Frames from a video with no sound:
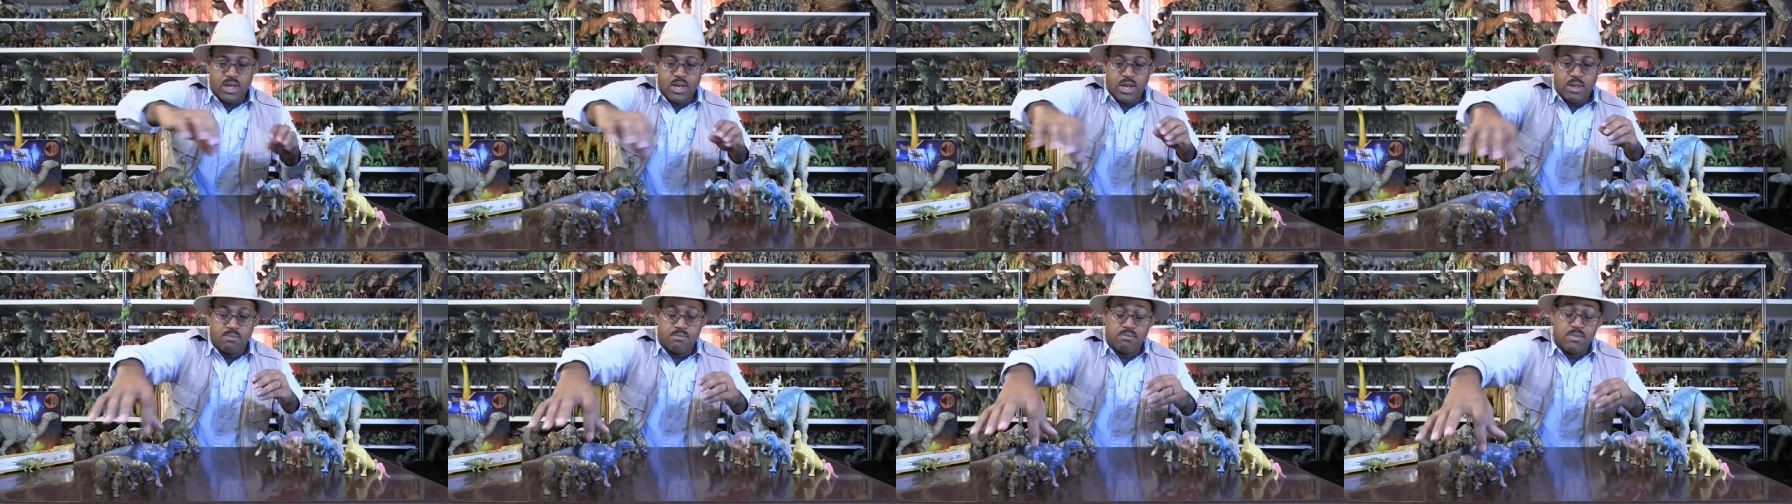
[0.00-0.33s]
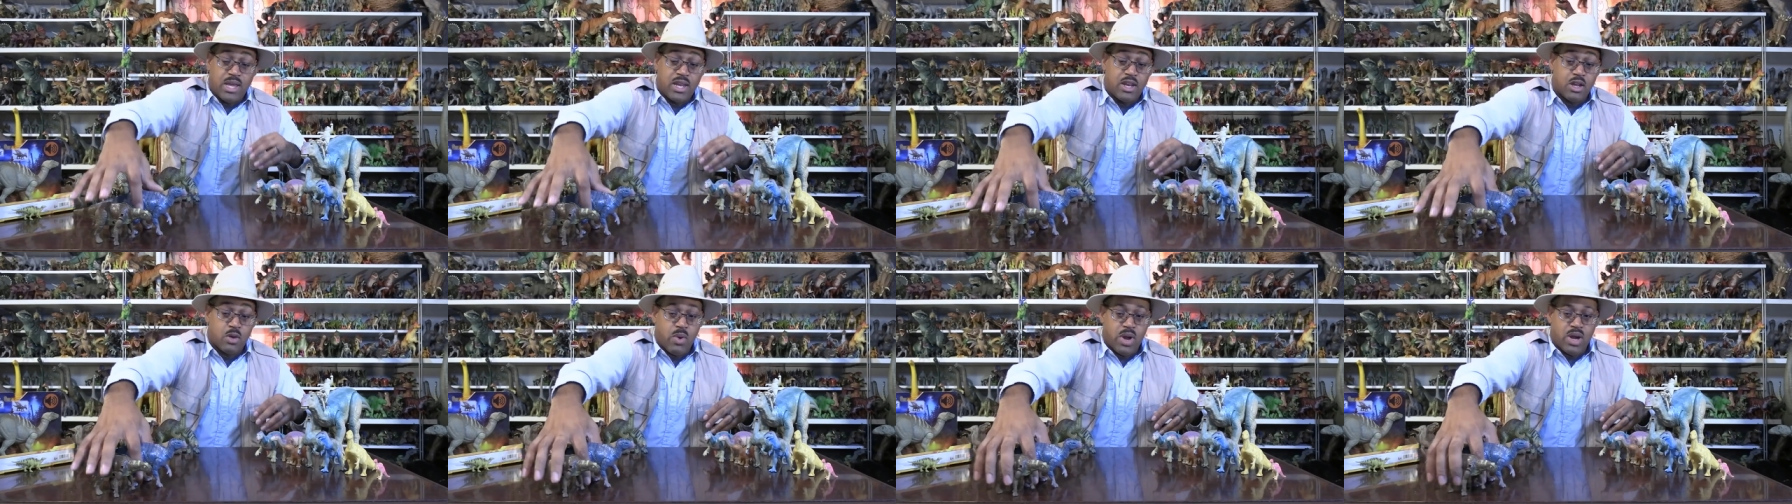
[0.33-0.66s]
and it
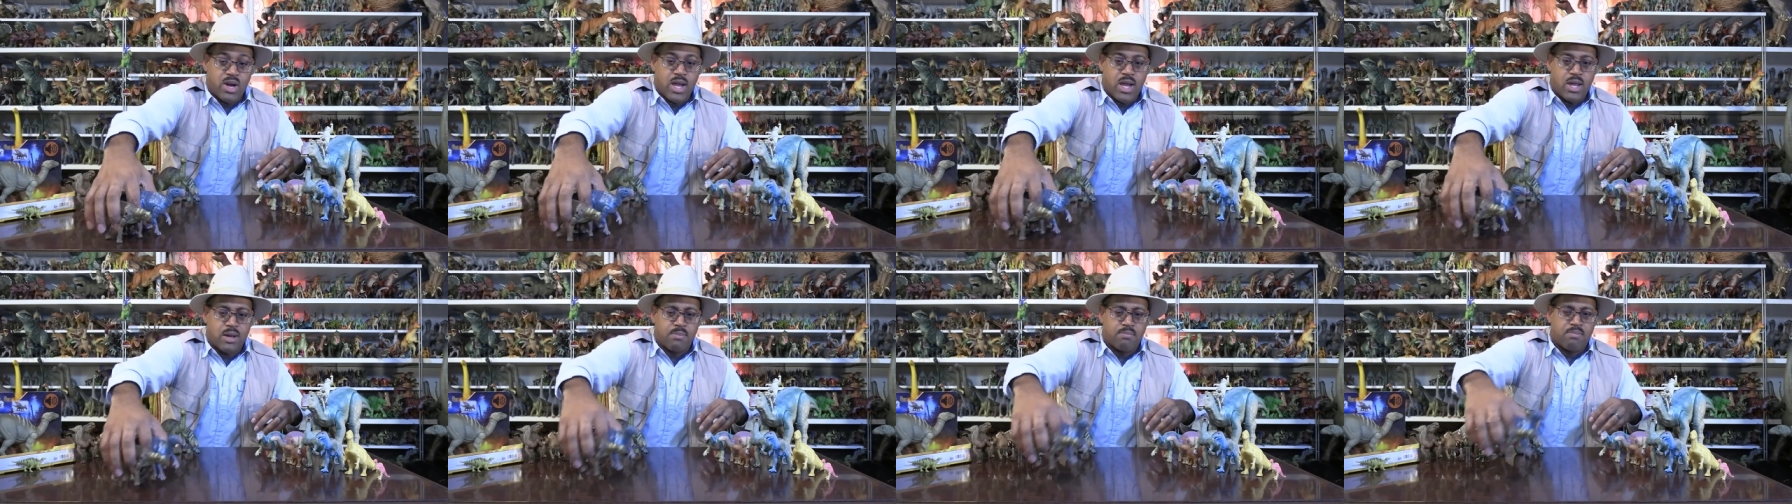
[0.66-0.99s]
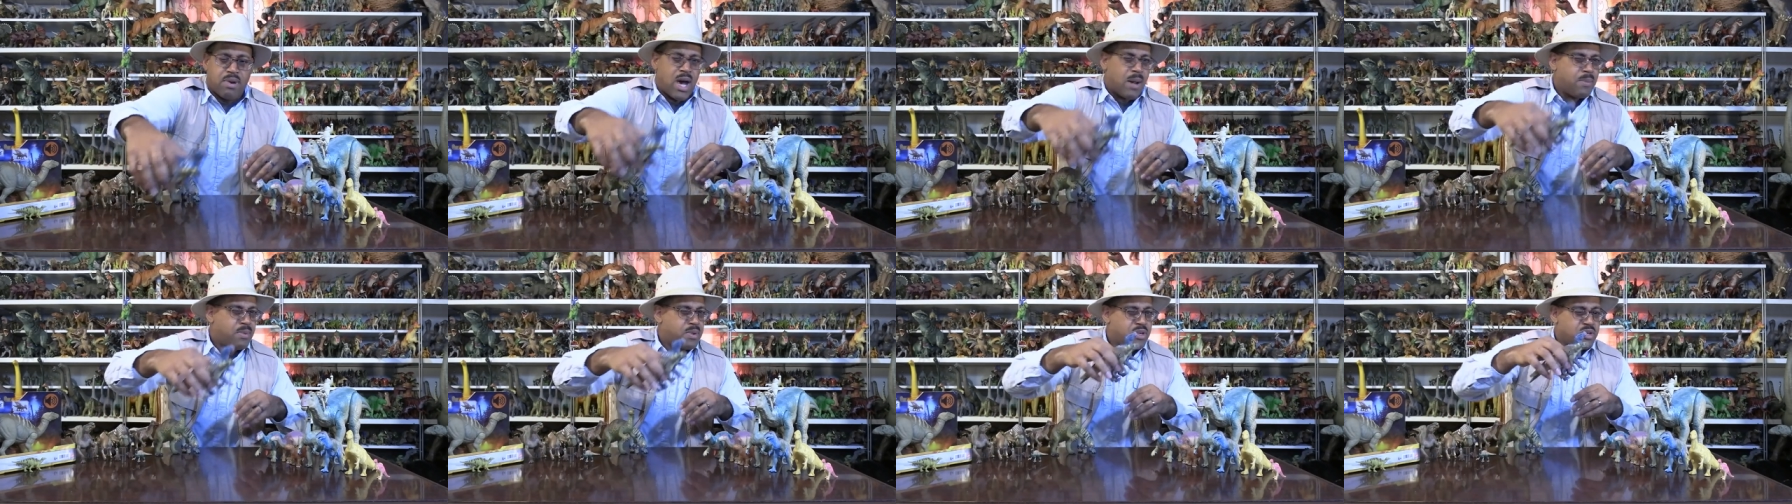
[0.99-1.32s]
made it went on
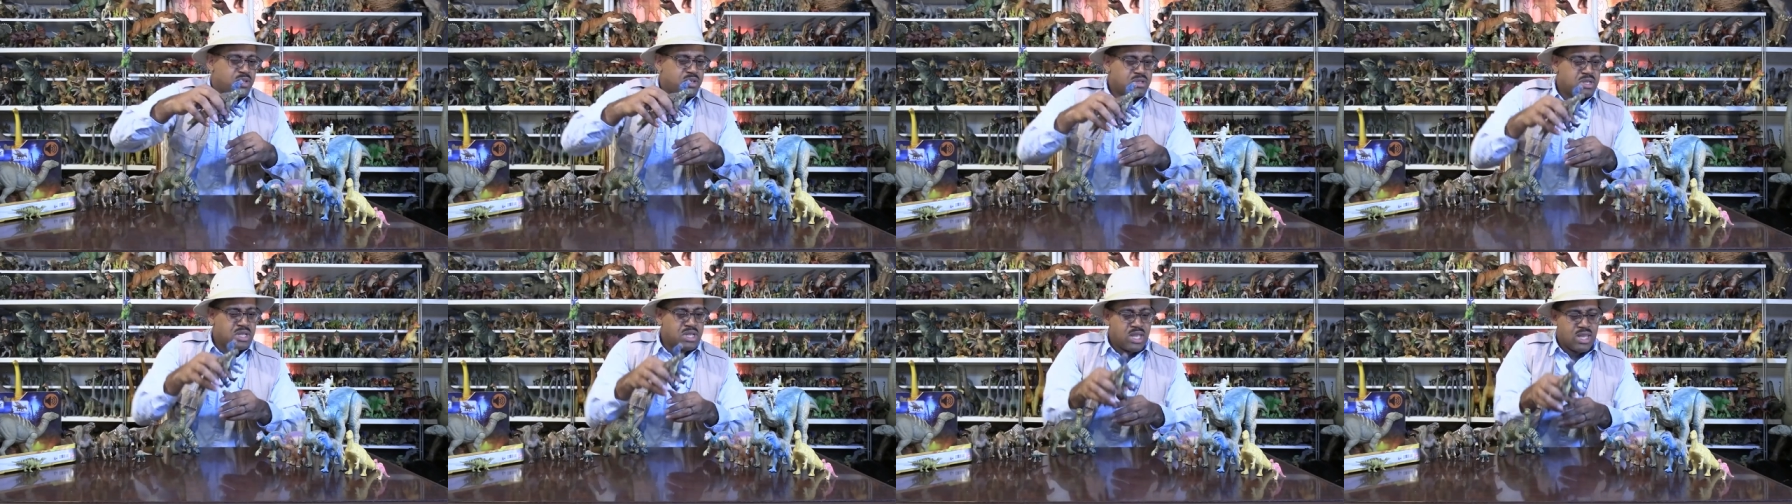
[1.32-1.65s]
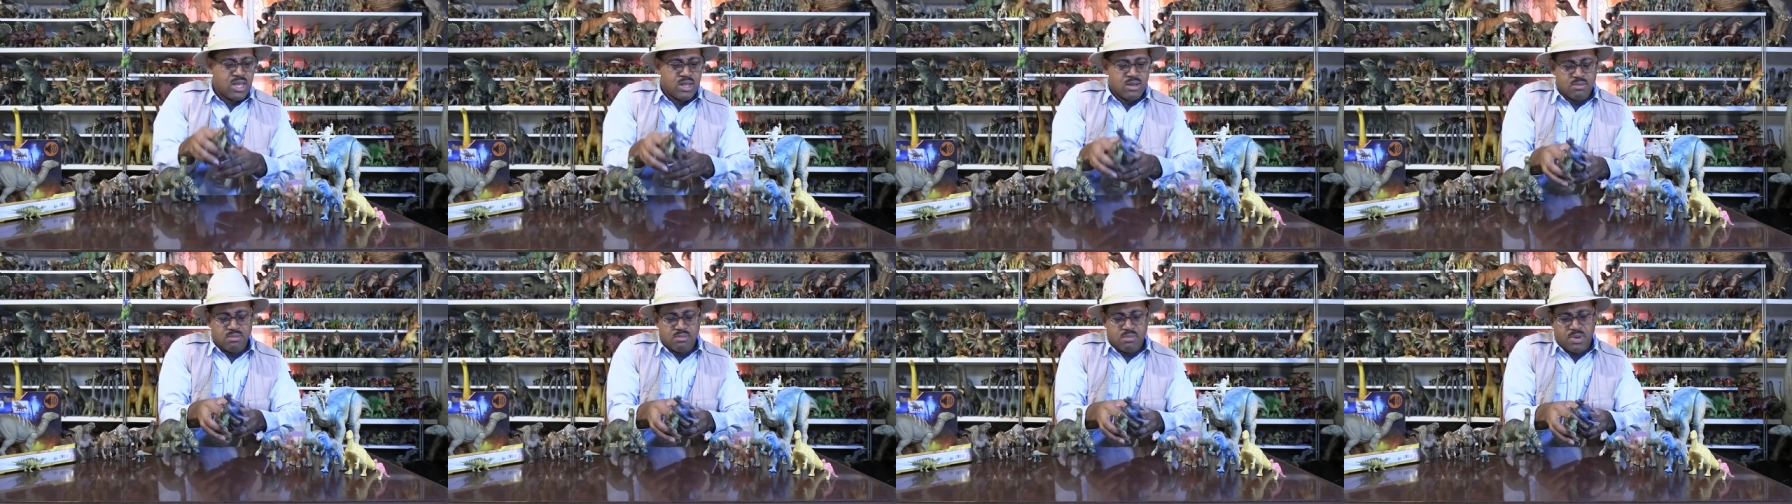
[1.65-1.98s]
popular again,